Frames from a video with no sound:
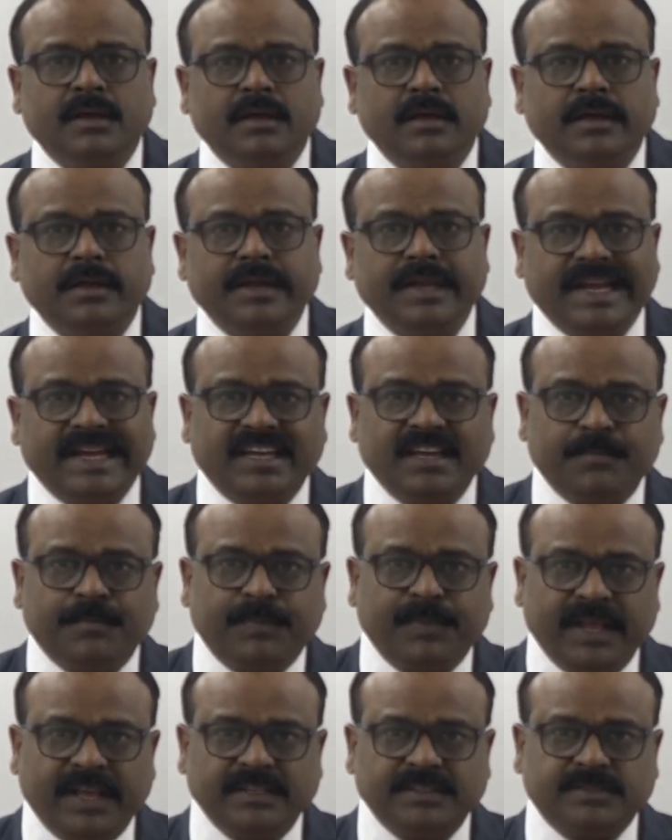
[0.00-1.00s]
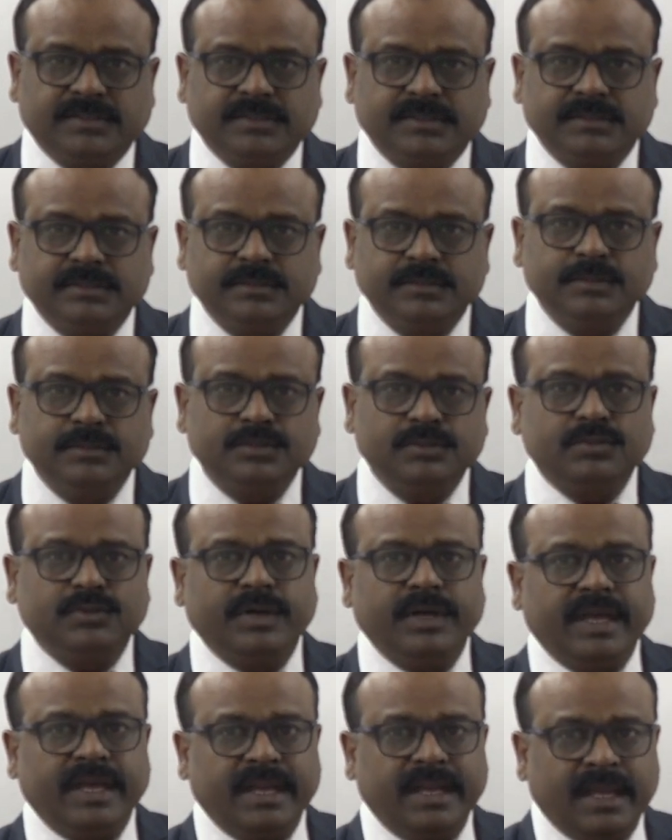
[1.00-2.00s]
native place to
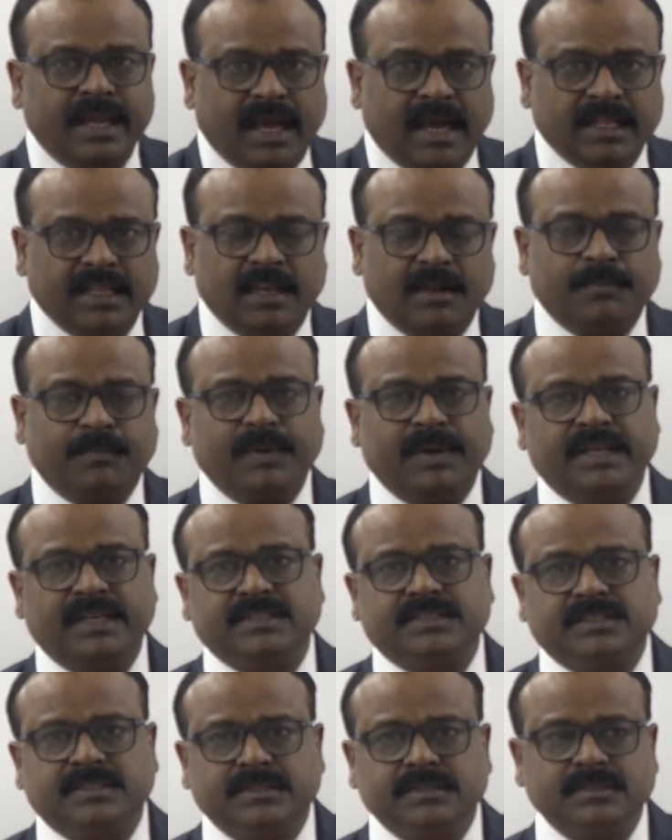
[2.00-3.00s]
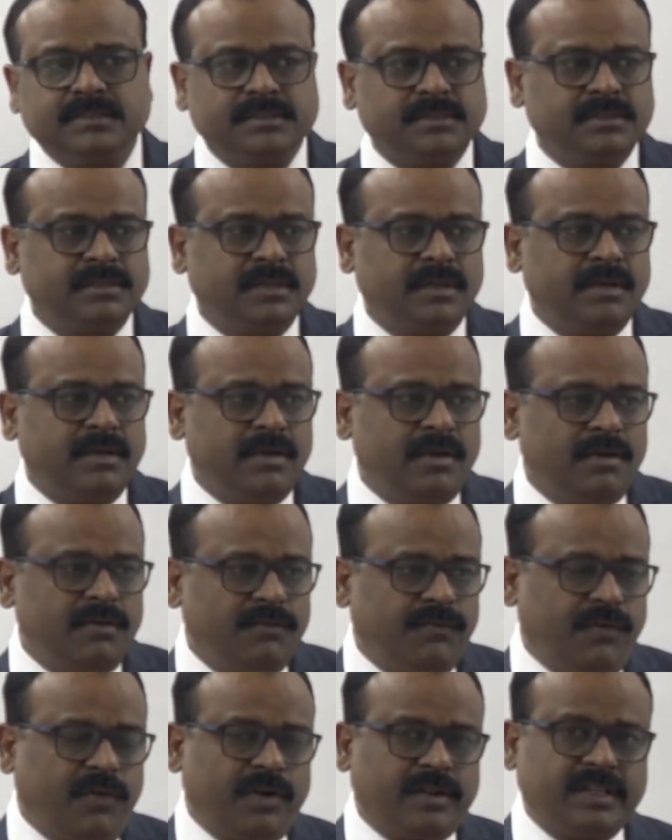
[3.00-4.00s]
any other place
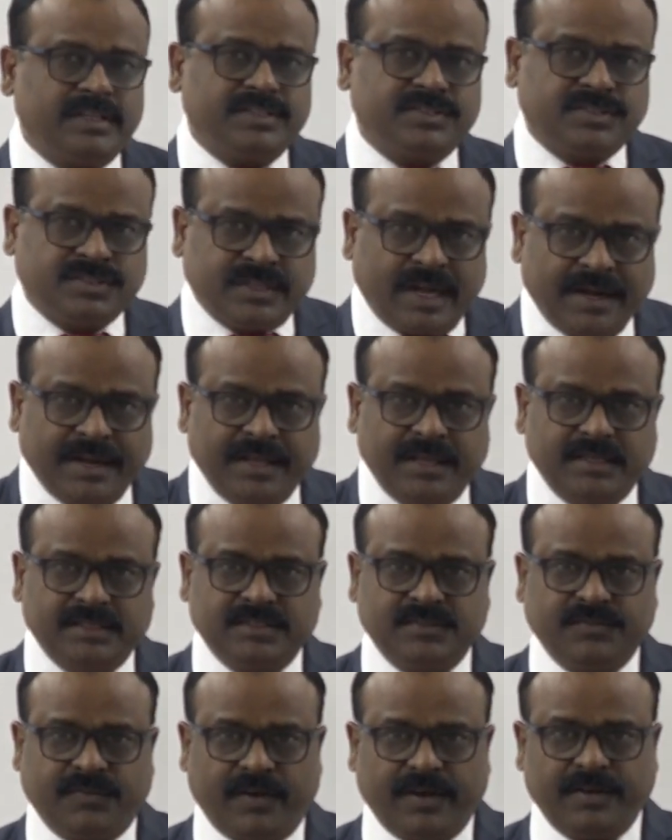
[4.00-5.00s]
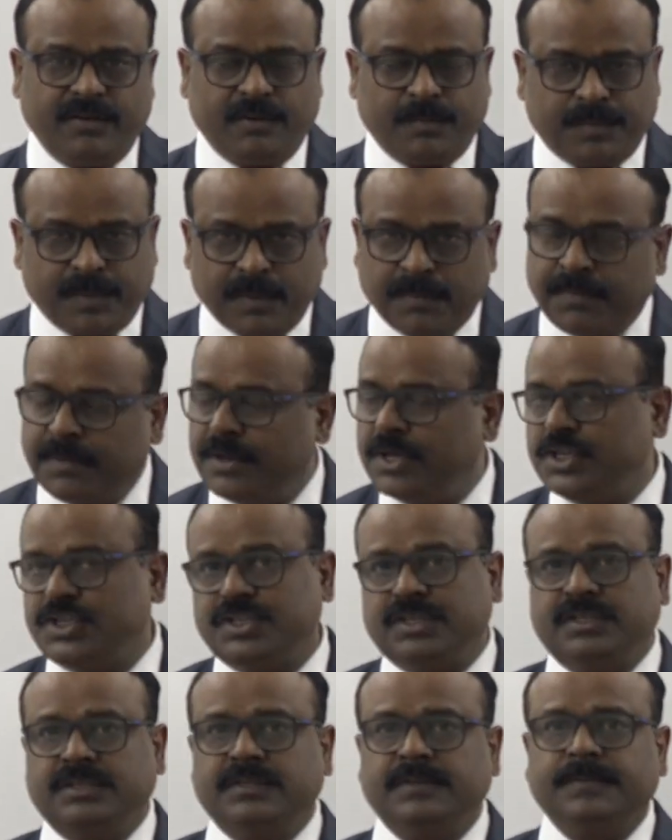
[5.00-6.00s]
for the studies, for your
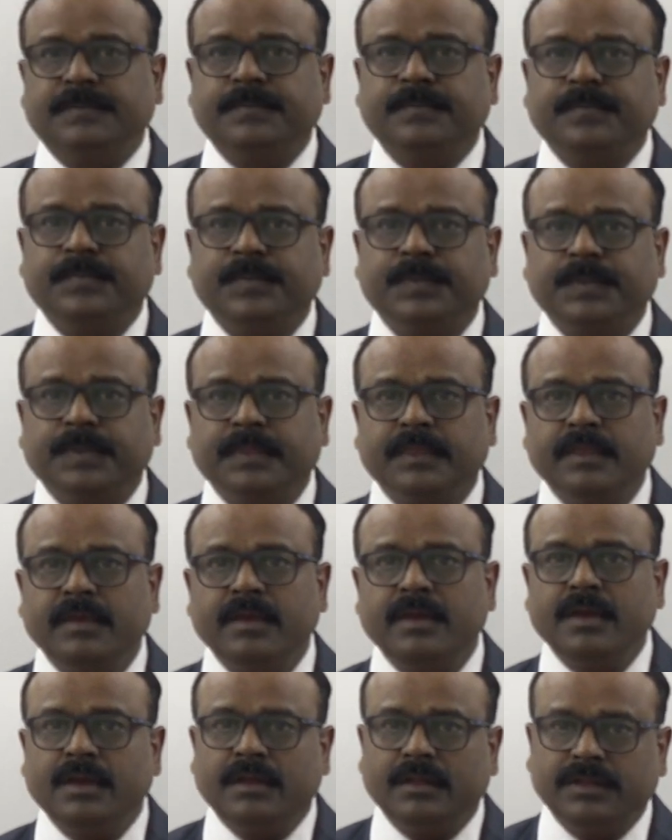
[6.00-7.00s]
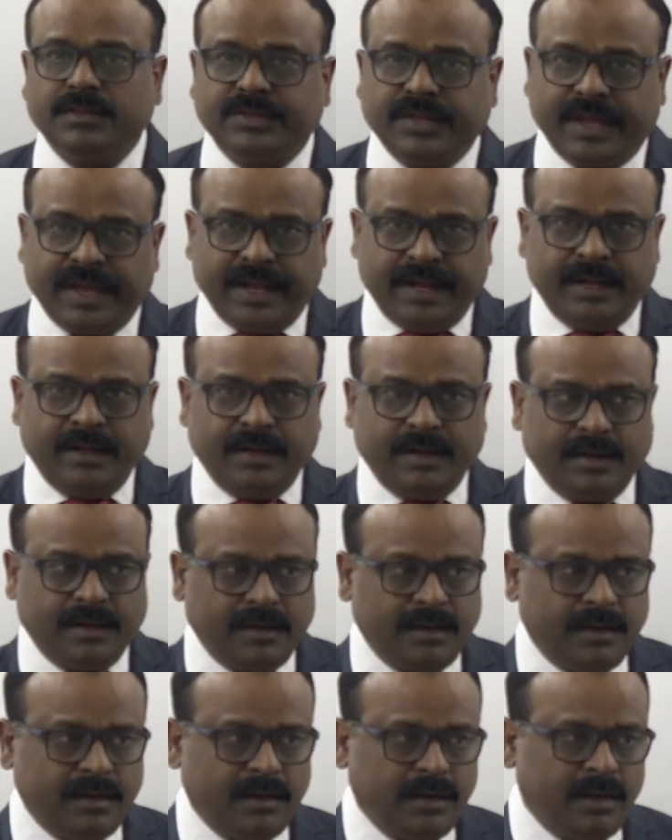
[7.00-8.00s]
preparation, then
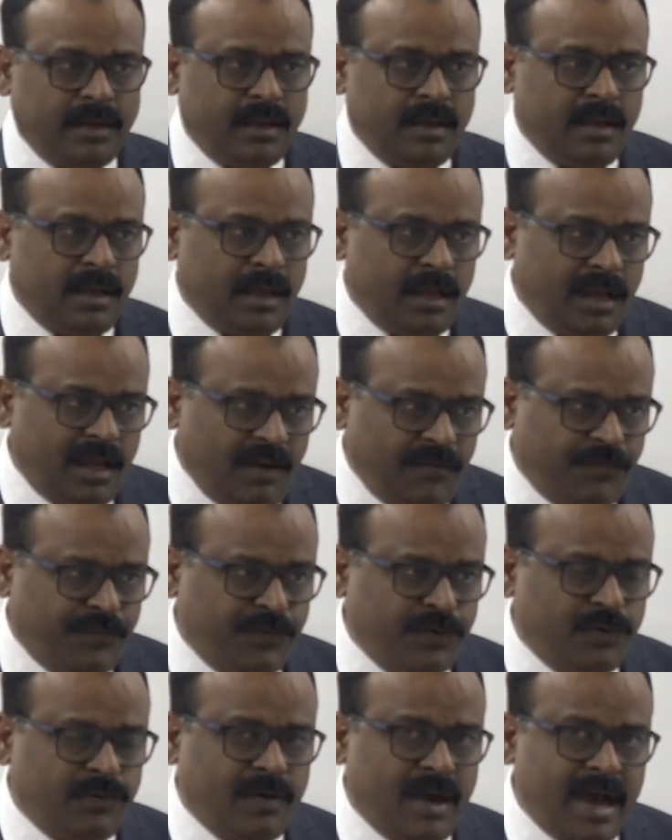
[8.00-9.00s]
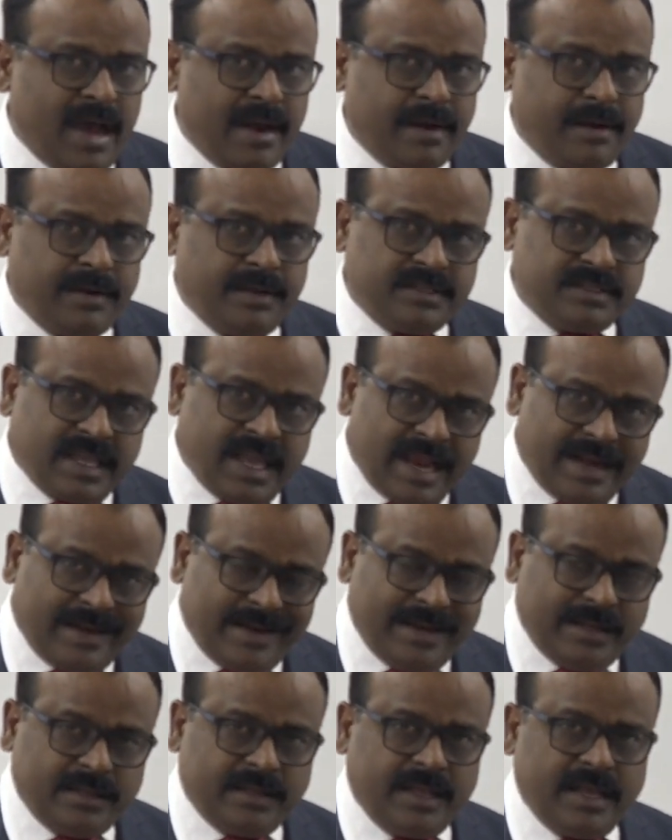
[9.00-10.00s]
if you are
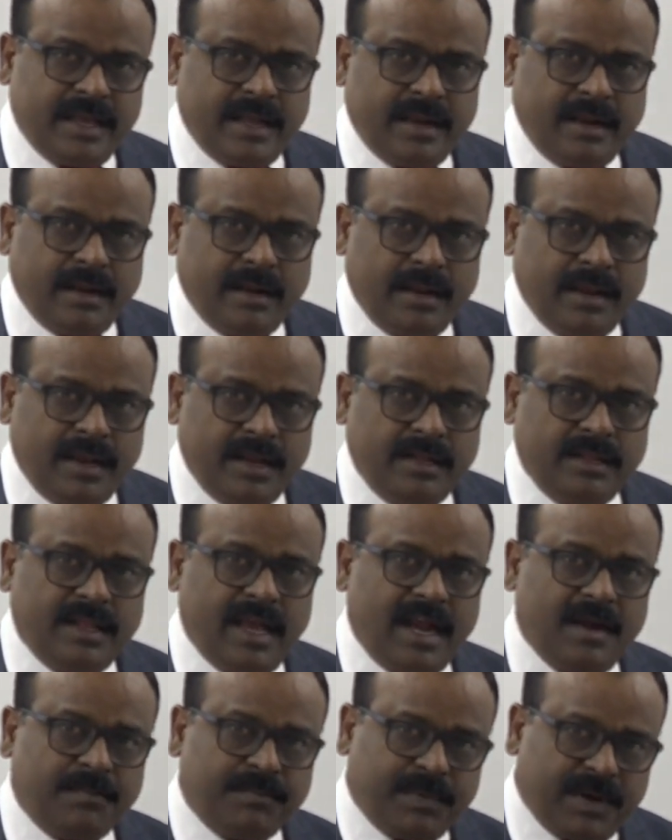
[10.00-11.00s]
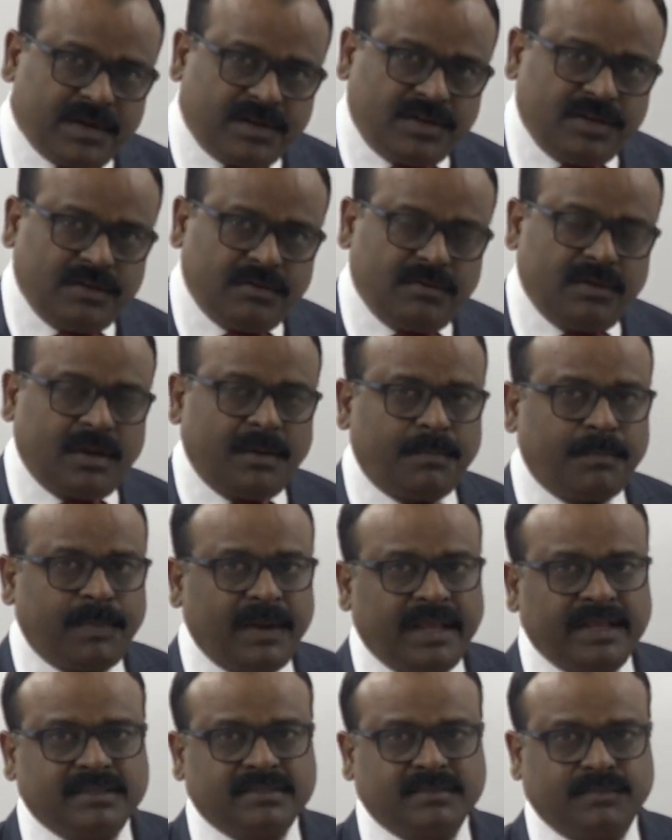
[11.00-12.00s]
residing there in that particular
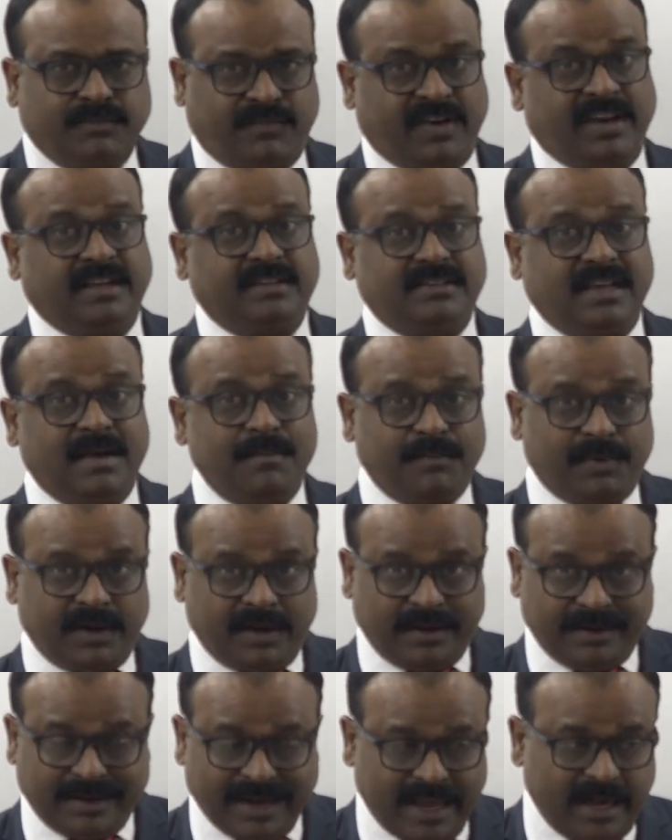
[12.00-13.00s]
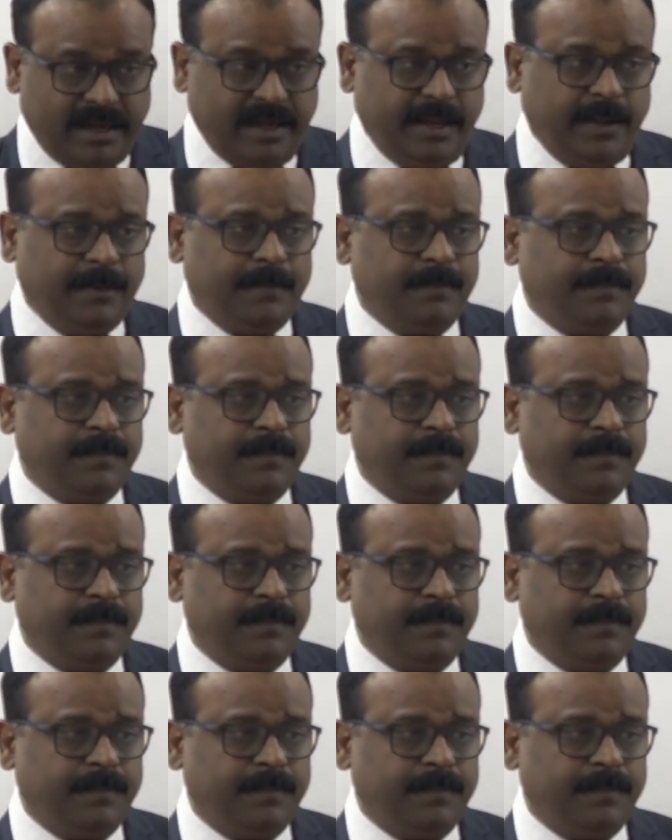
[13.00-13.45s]
place, for example in Delhi,